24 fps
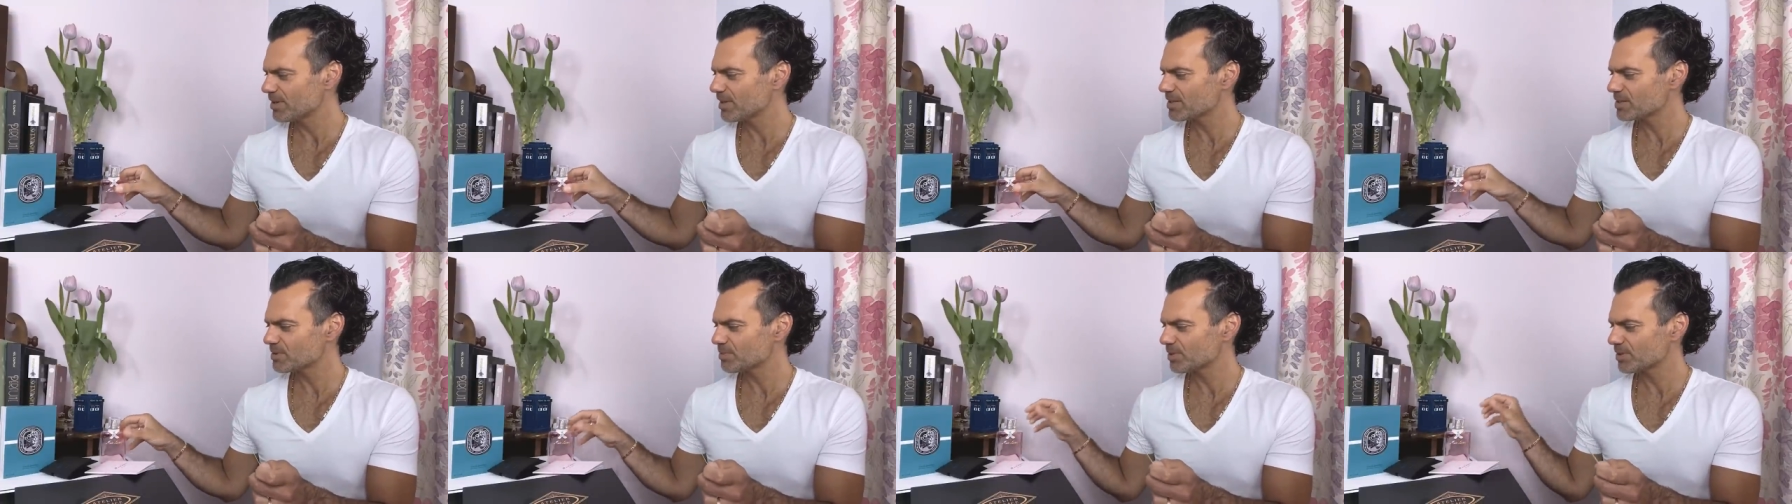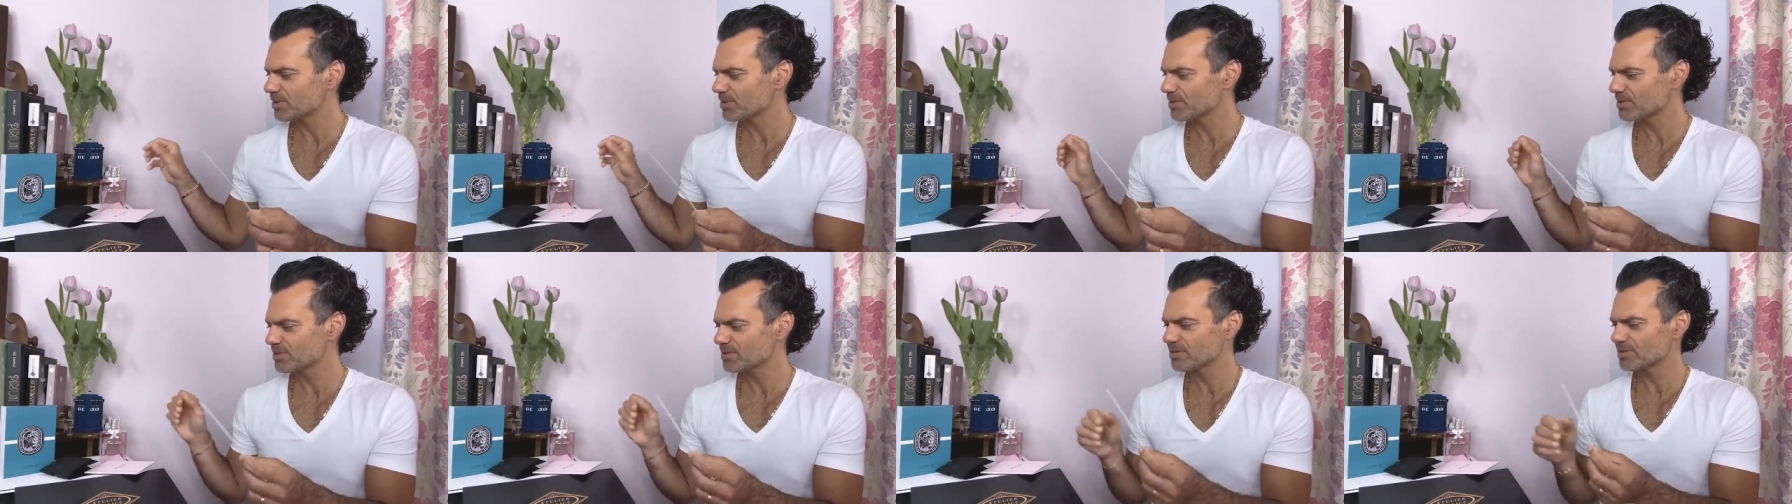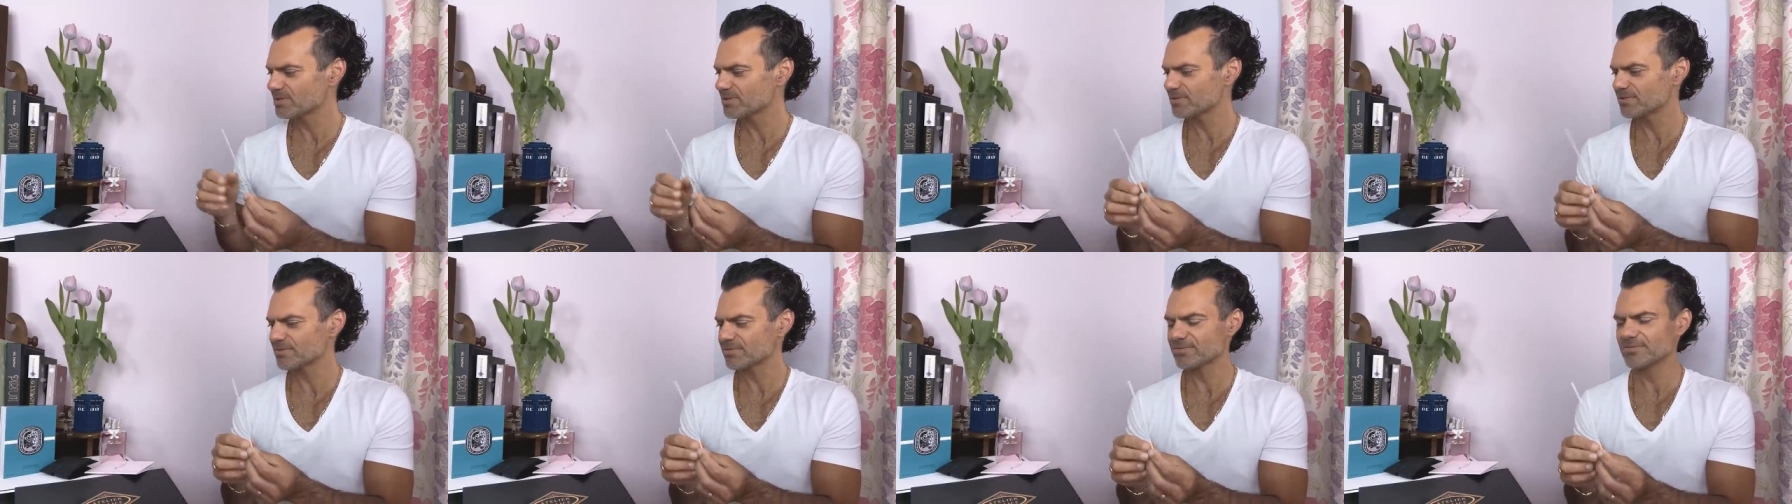that's
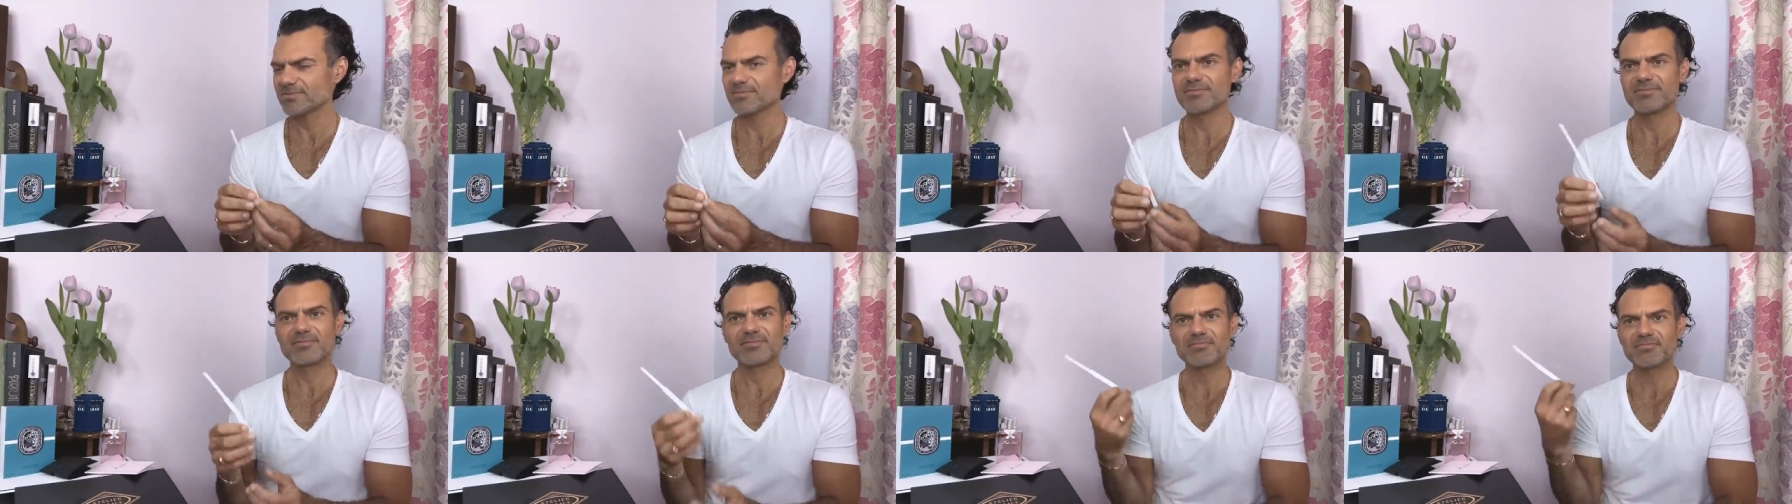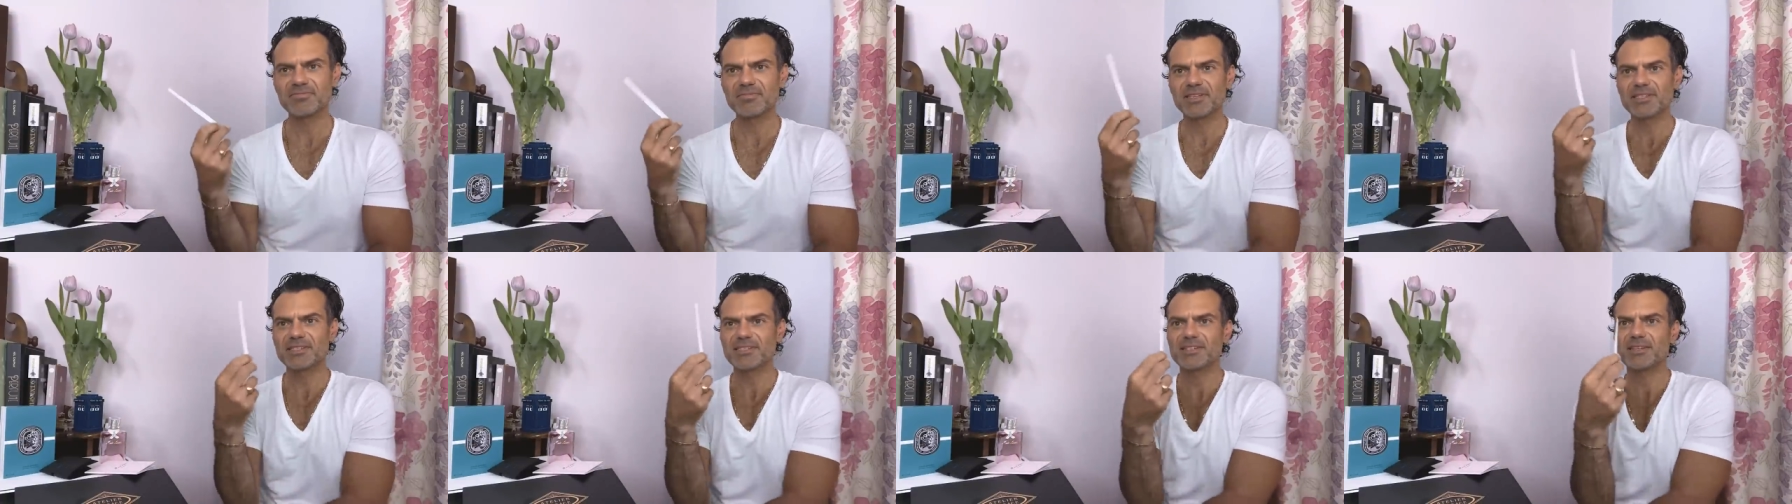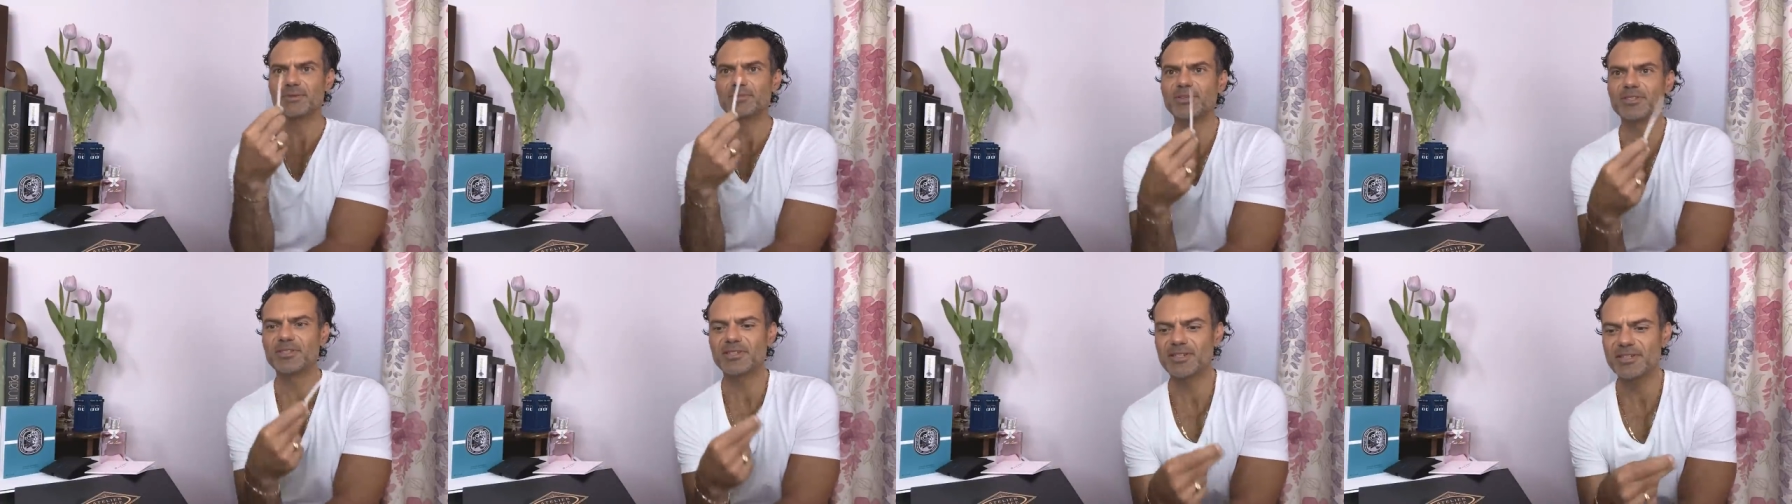because it's
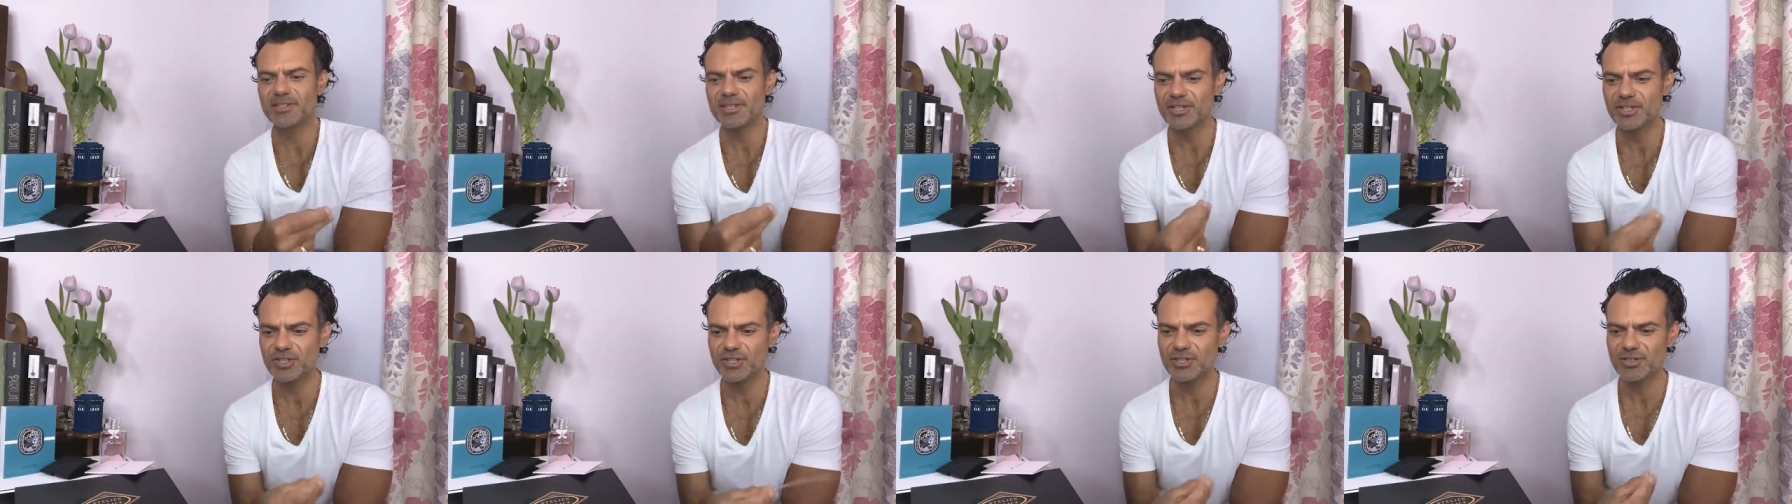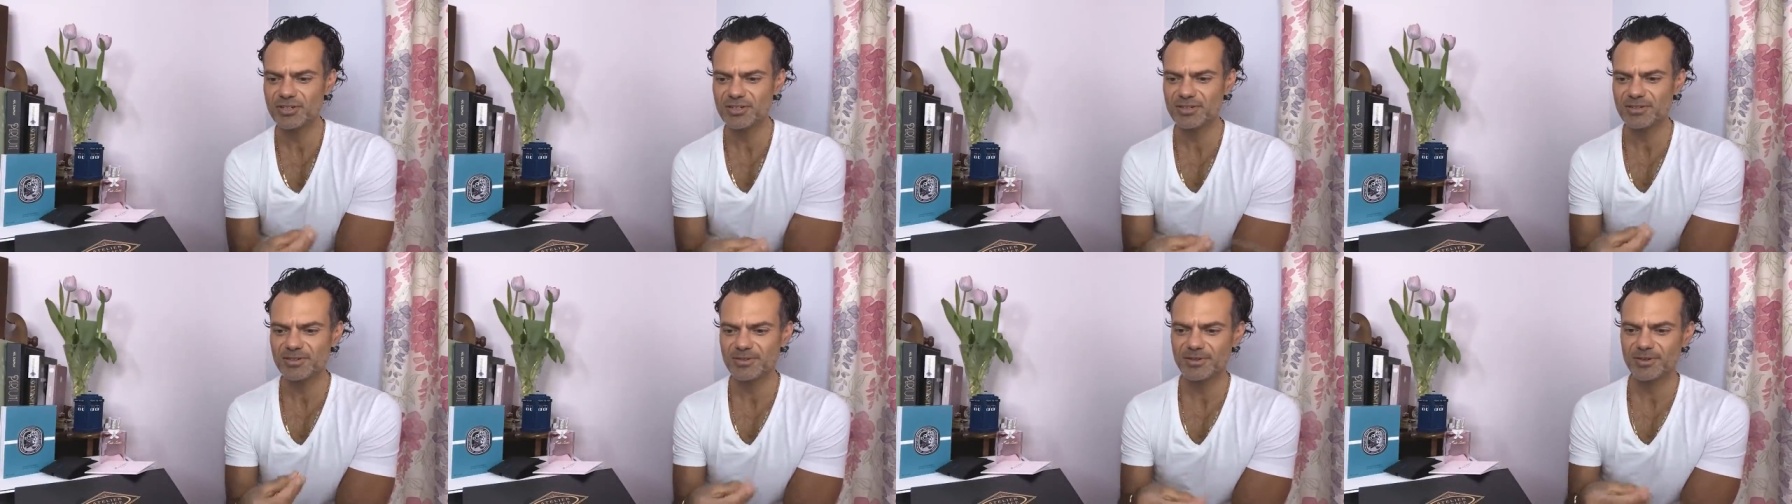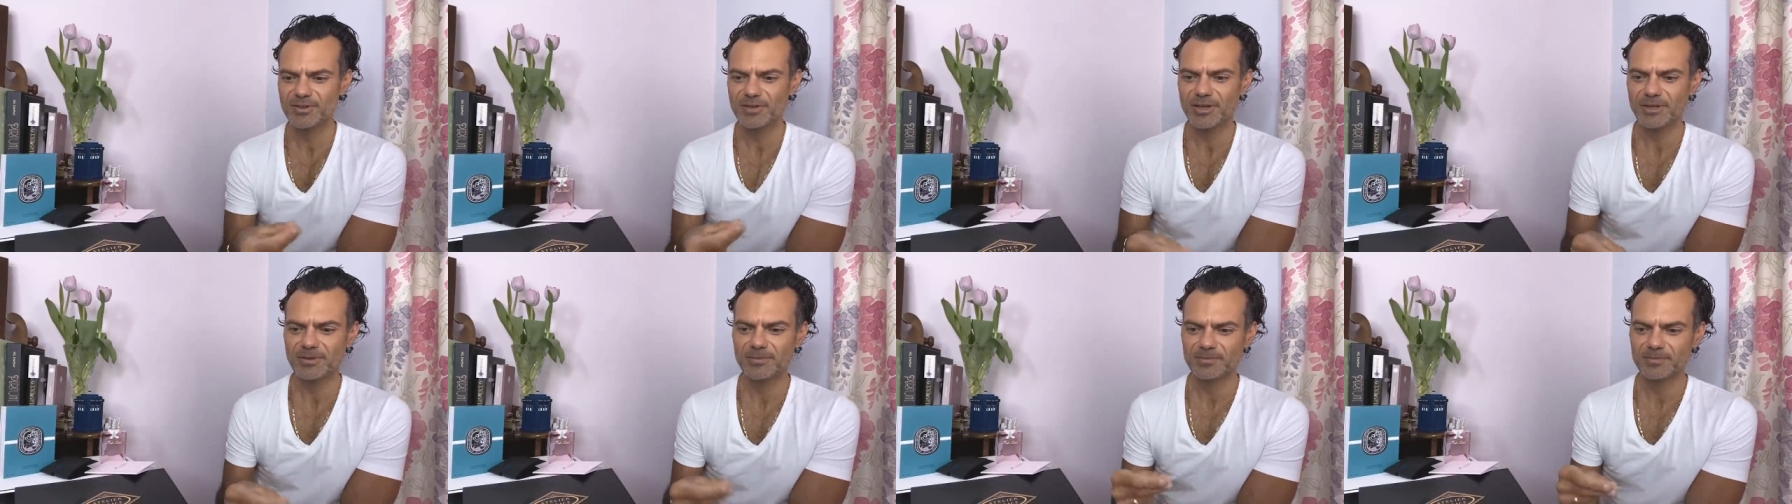limited edition and
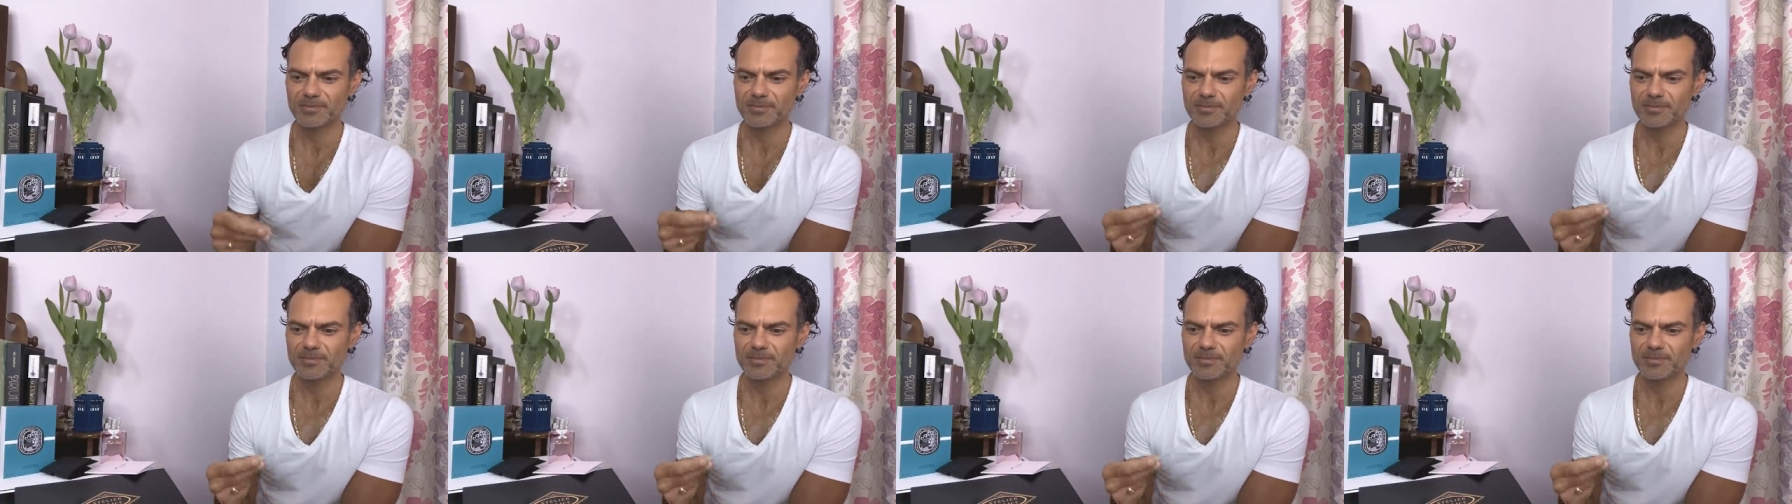okay.